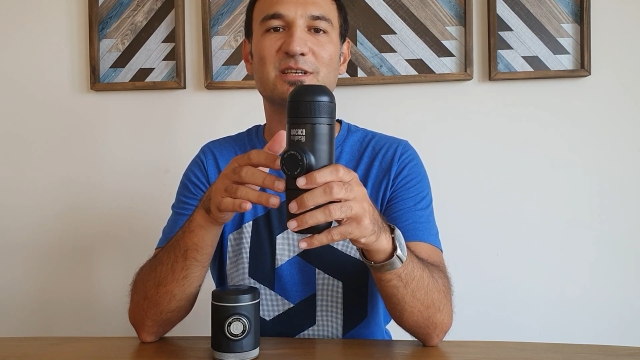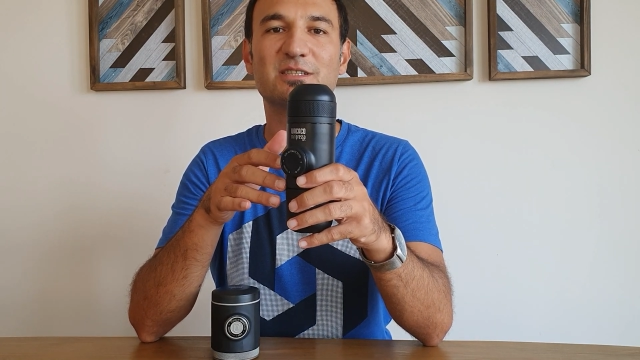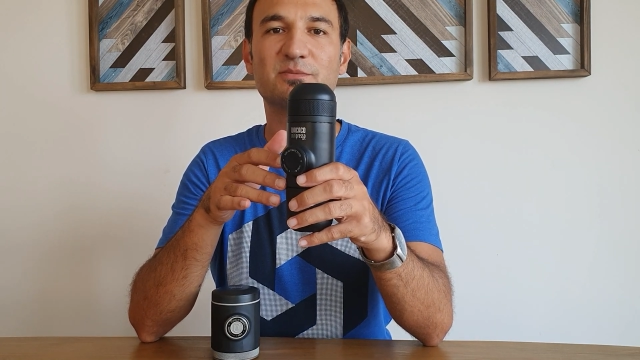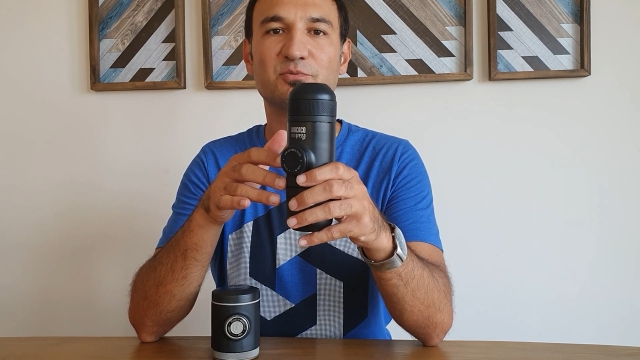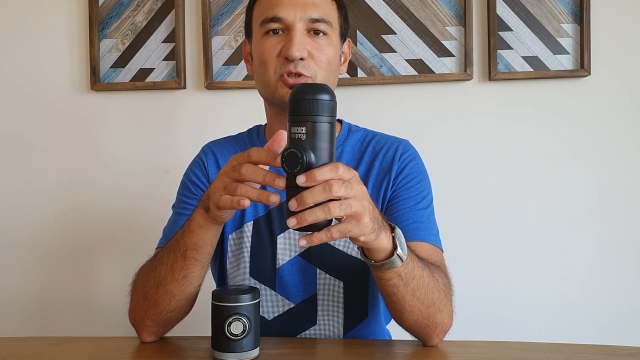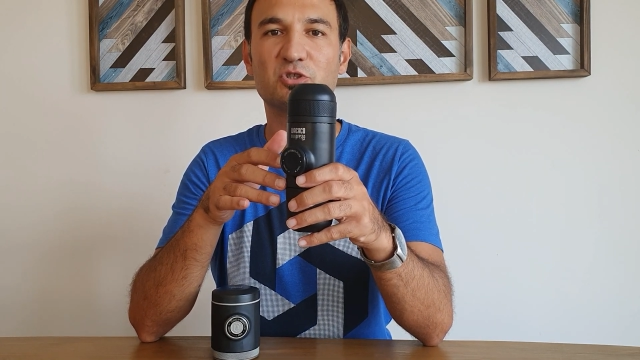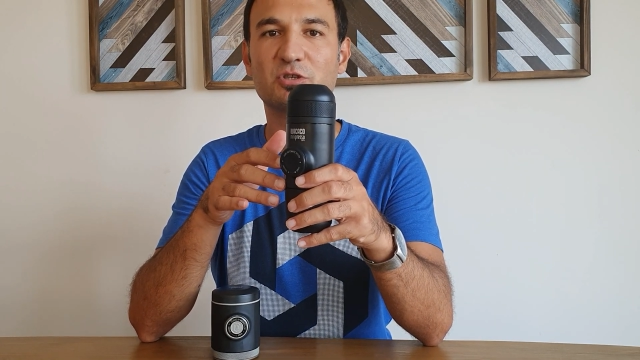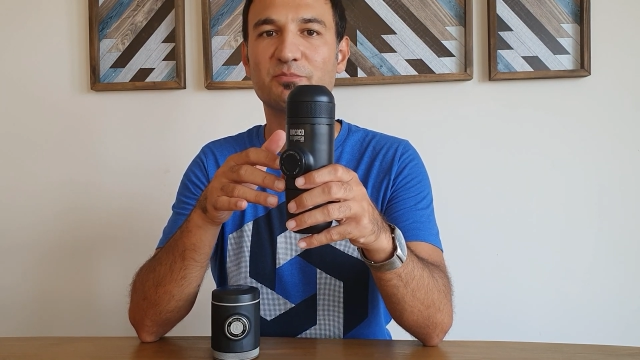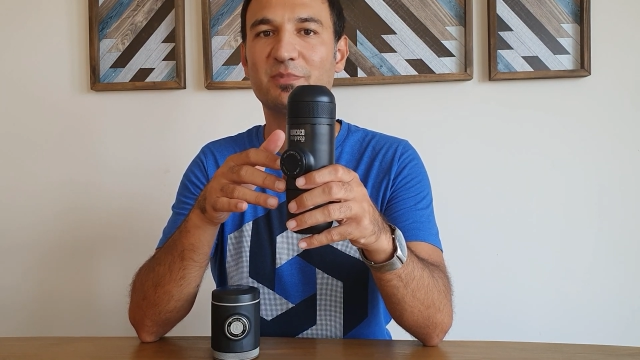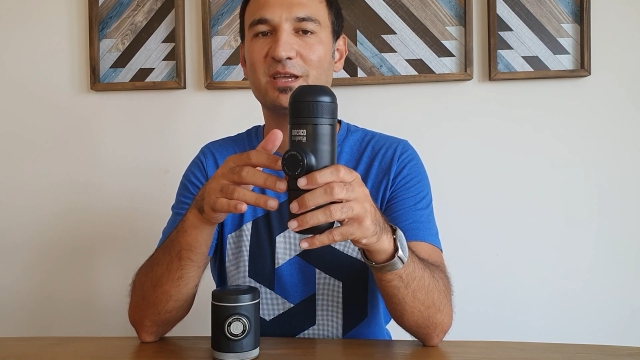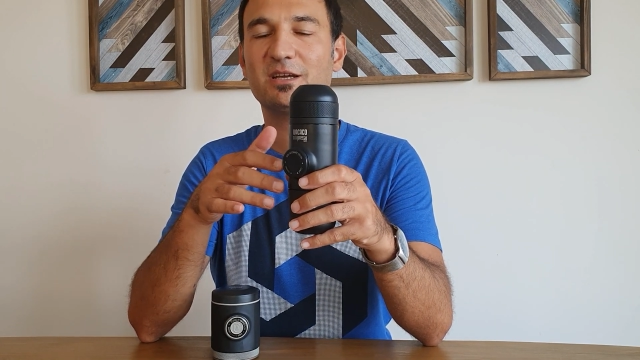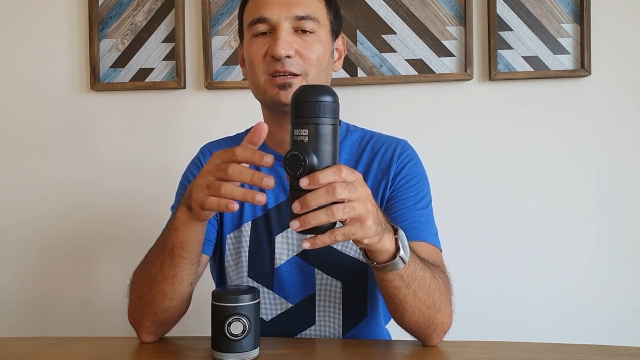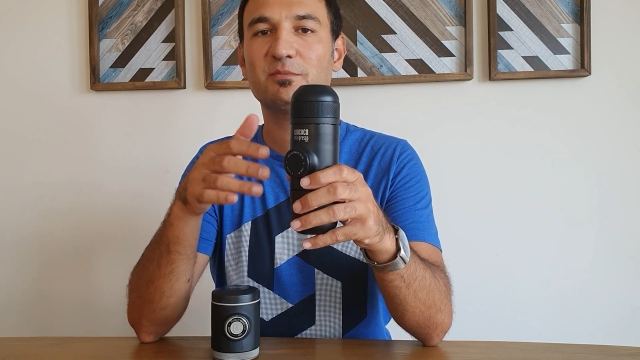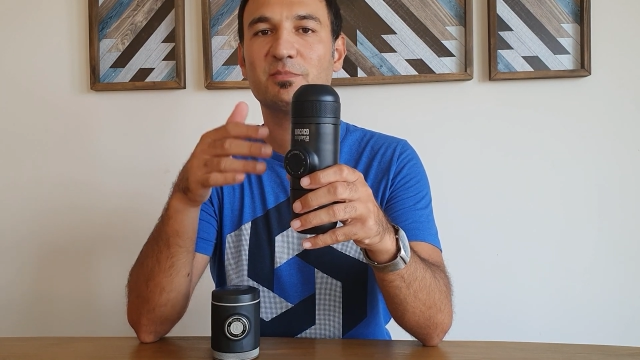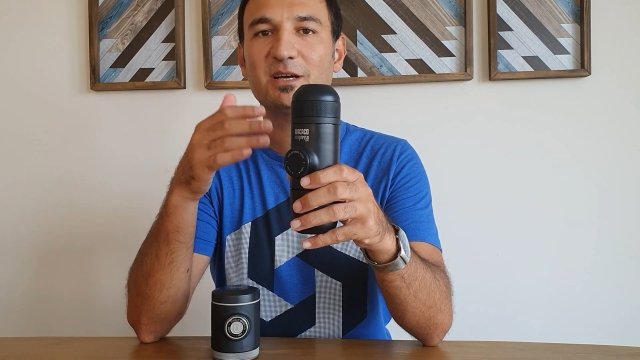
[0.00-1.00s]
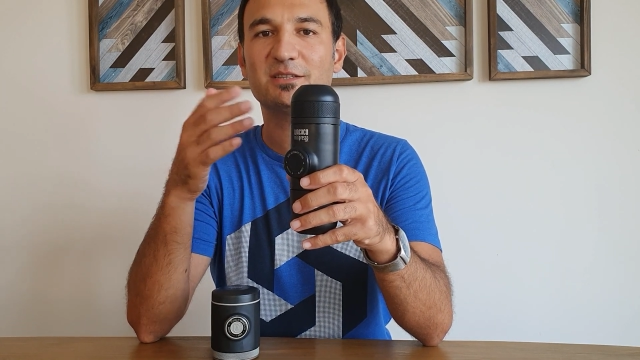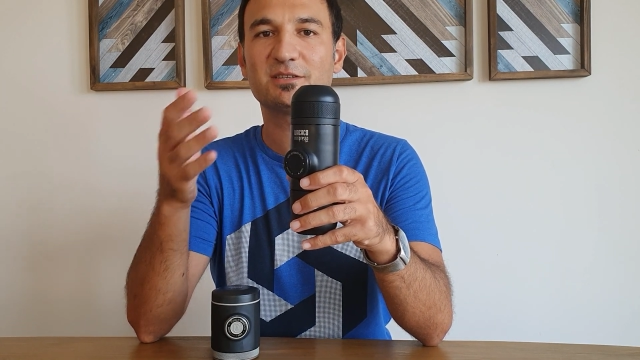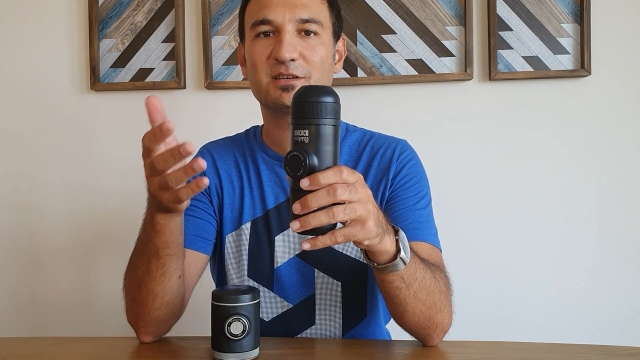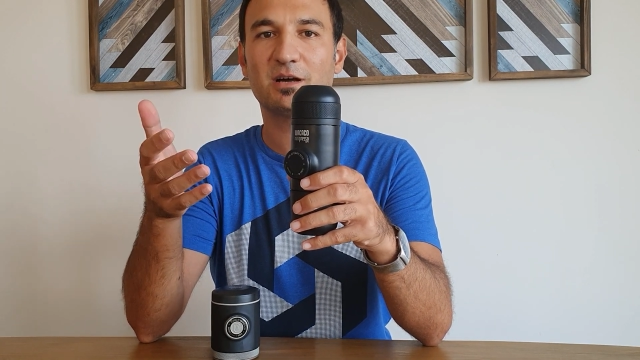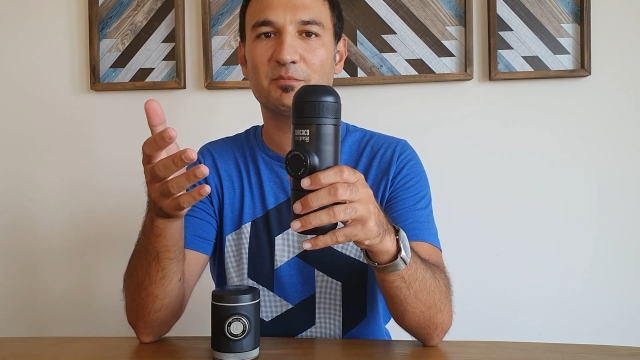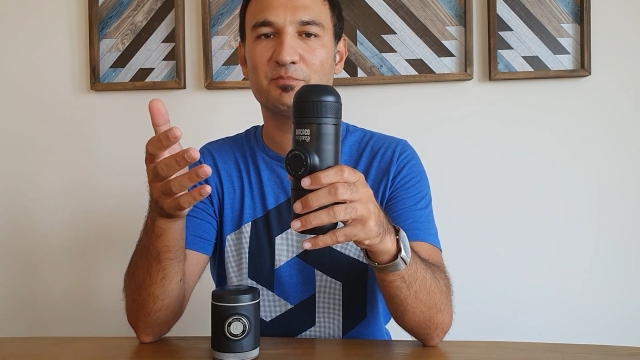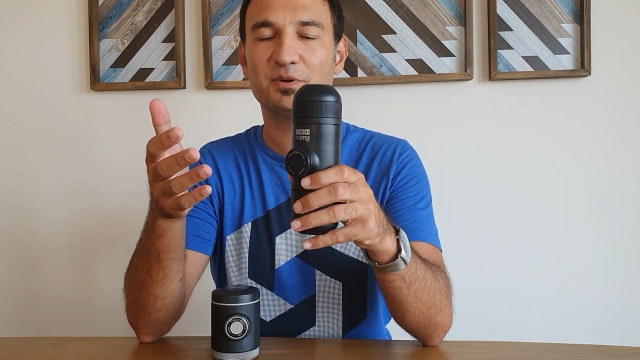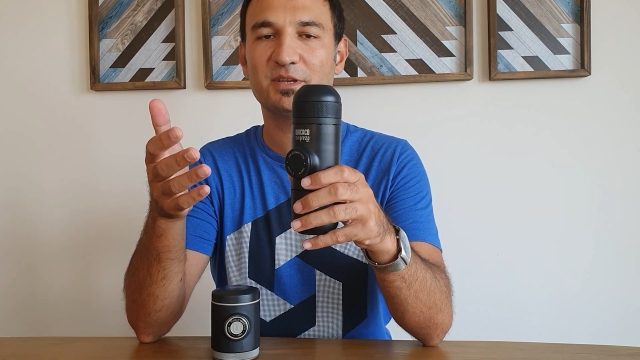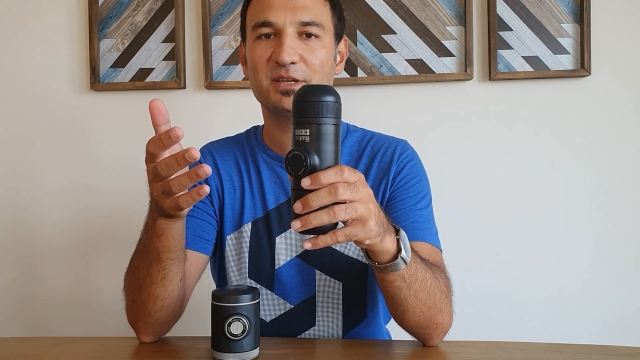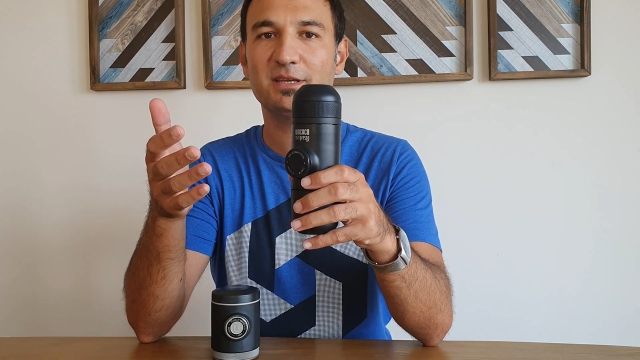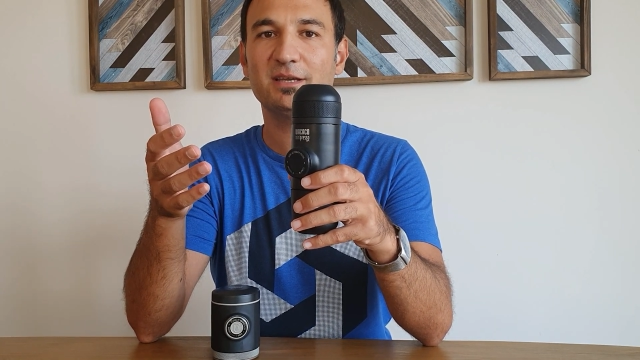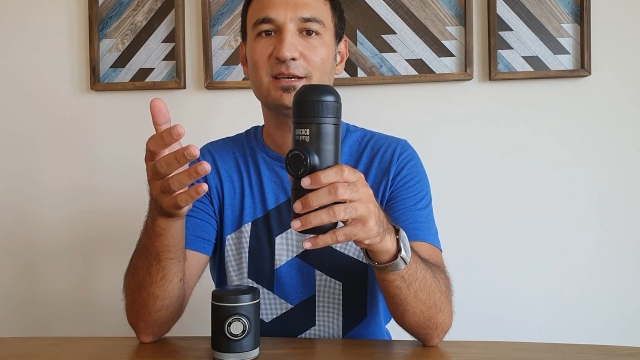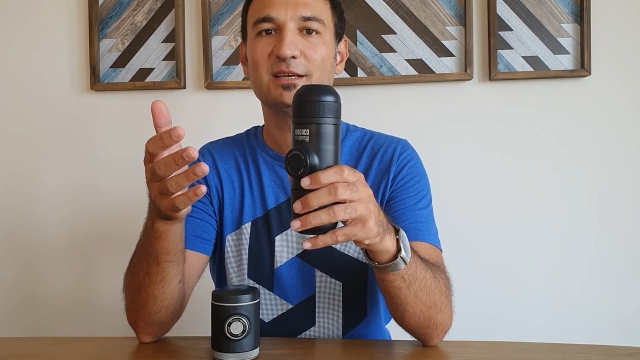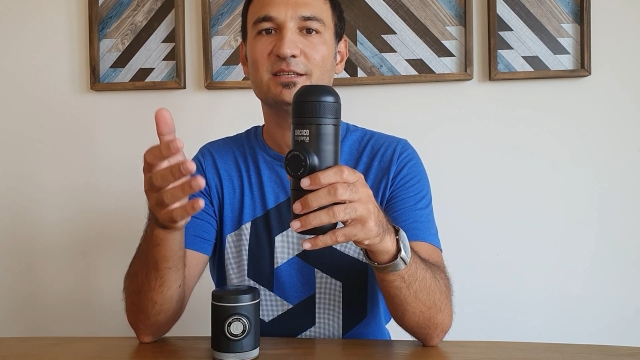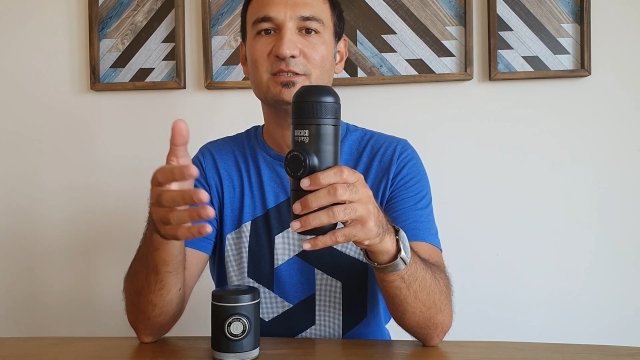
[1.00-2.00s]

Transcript: espresso maker by the company,